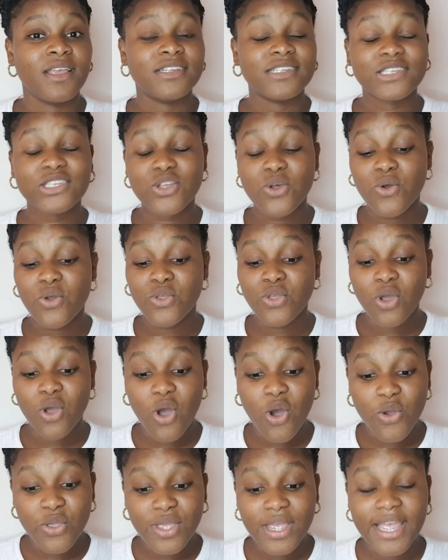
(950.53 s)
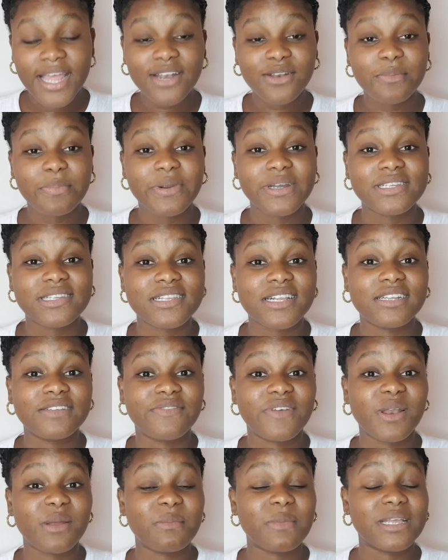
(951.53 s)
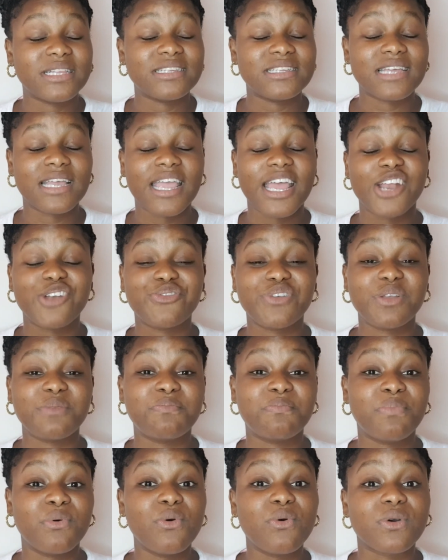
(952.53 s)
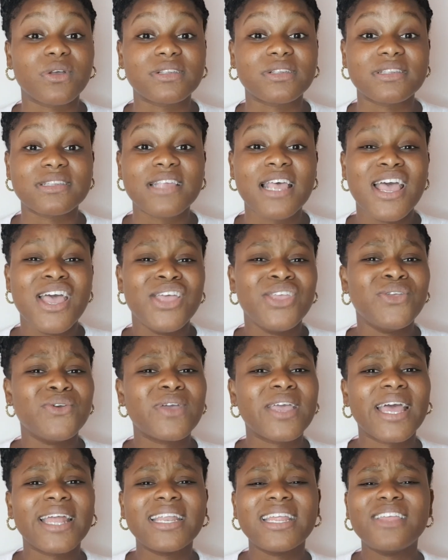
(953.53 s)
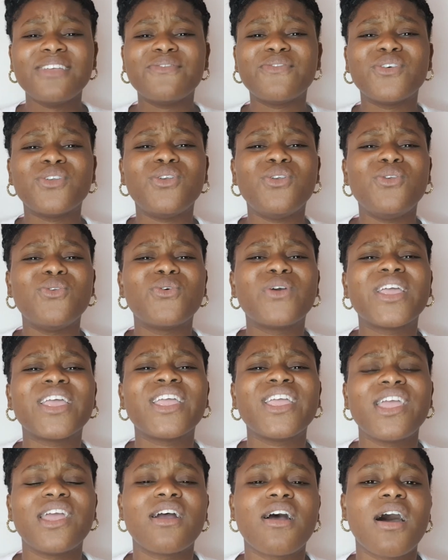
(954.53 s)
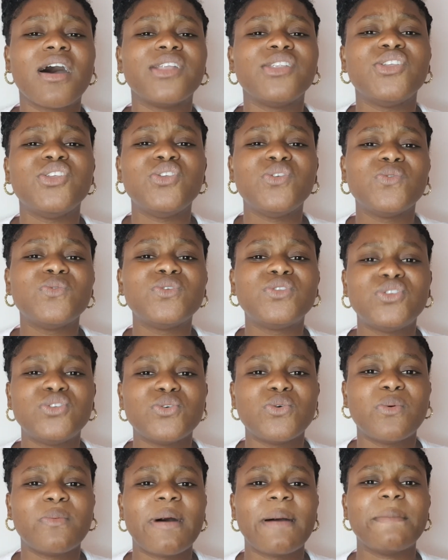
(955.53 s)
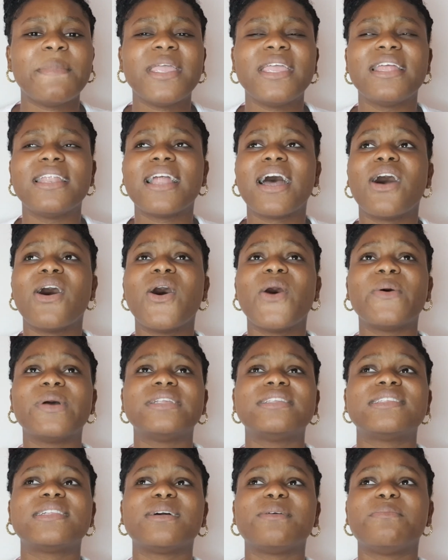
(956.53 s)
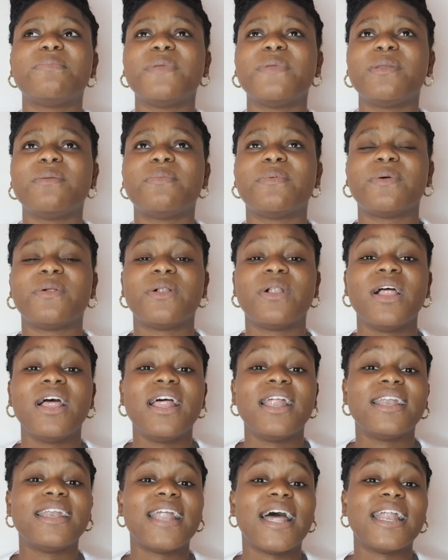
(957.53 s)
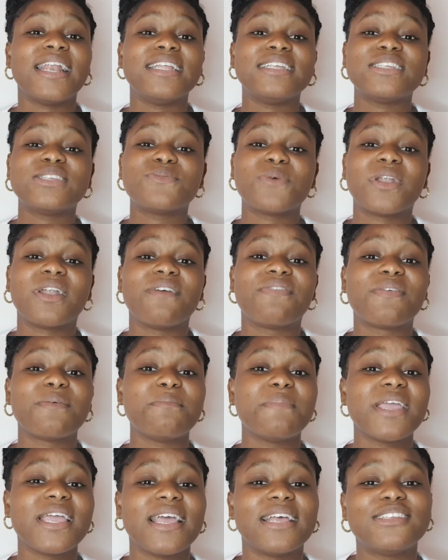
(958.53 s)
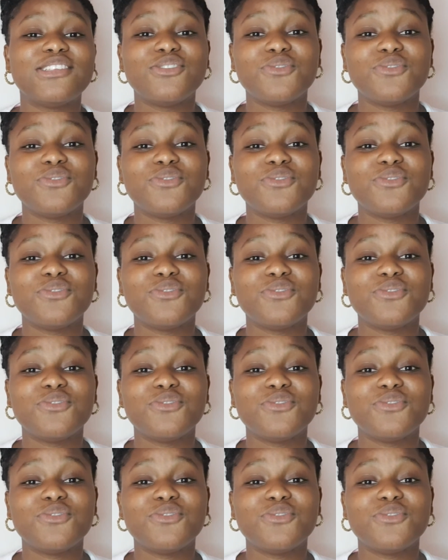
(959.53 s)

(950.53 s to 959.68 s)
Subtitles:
So how you can do personal development, you can read books, you can even look here on YouTube. I mean, I always tell people that this is one of the biggest